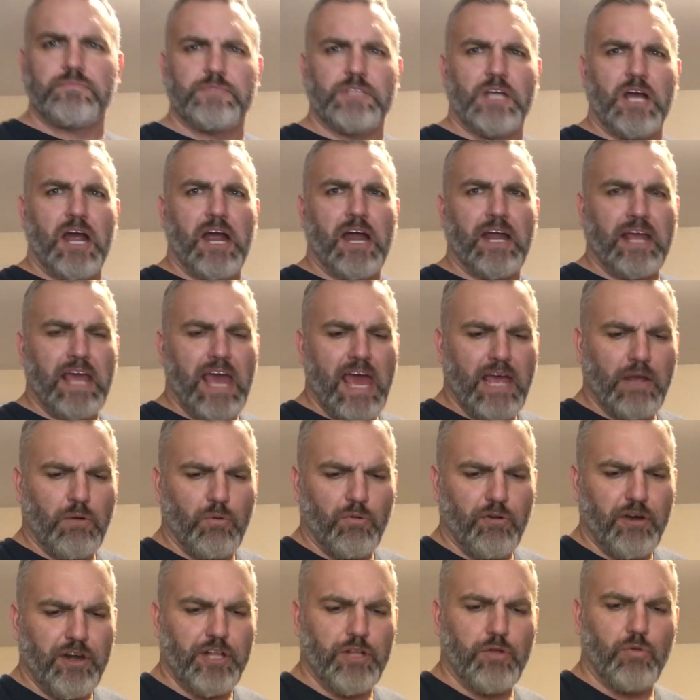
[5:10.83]
All right, gang, we're
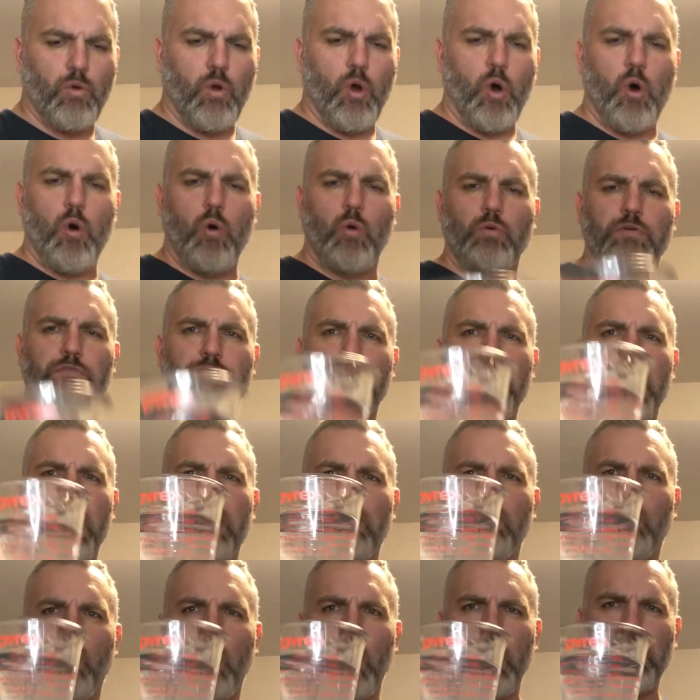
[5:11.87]
ready to roll. We've
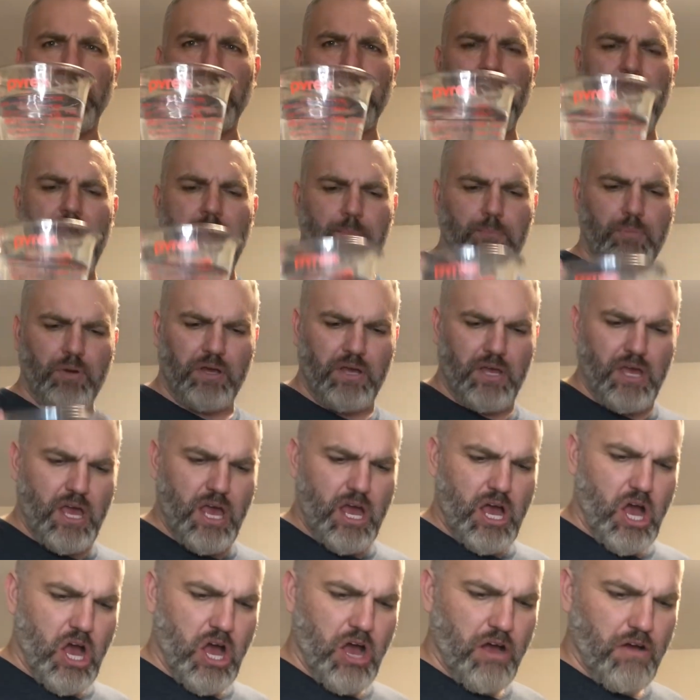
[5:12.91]
got 1 cup
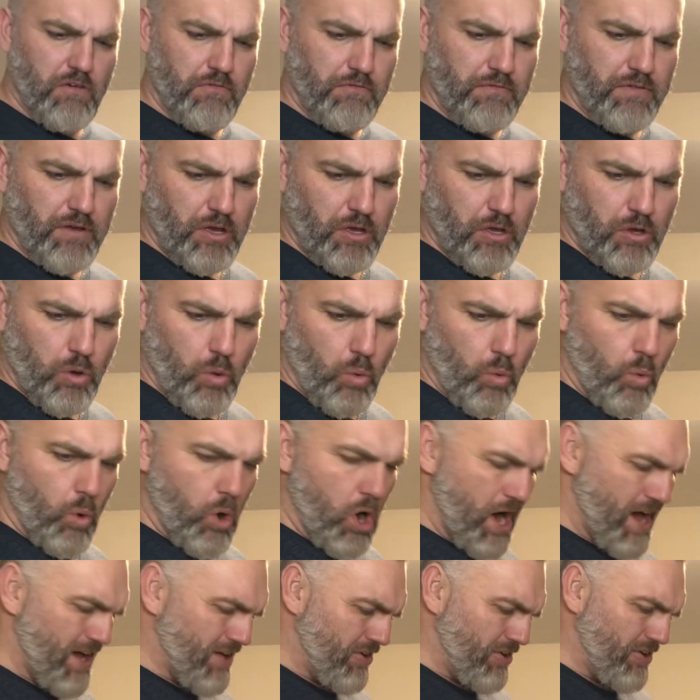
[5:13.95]
of
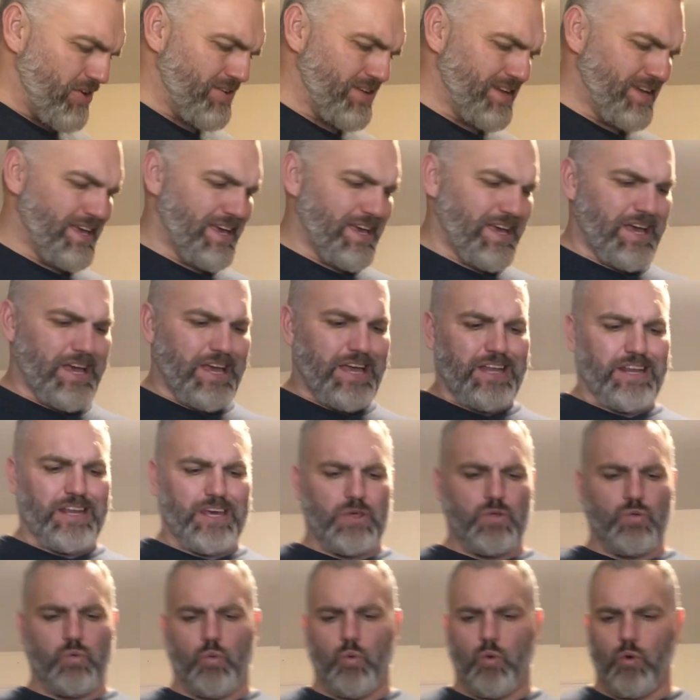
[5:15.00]
water,
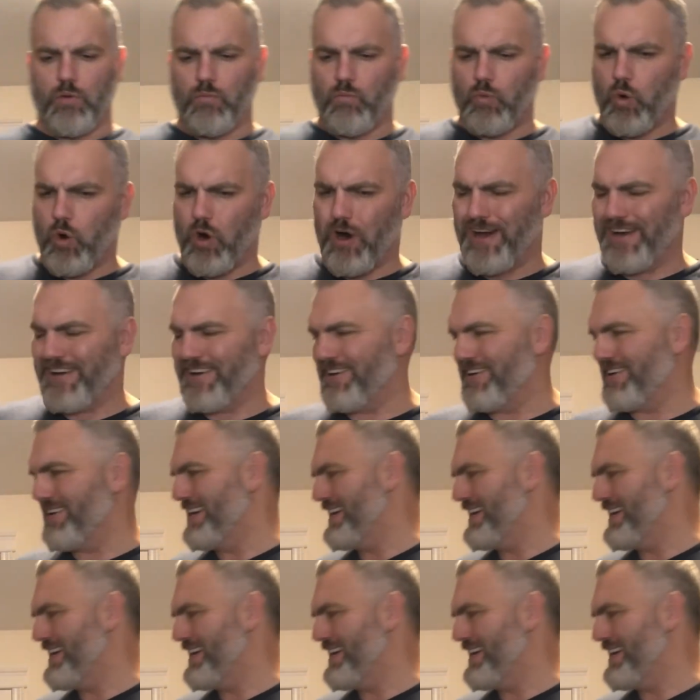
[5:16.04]
nice warm water.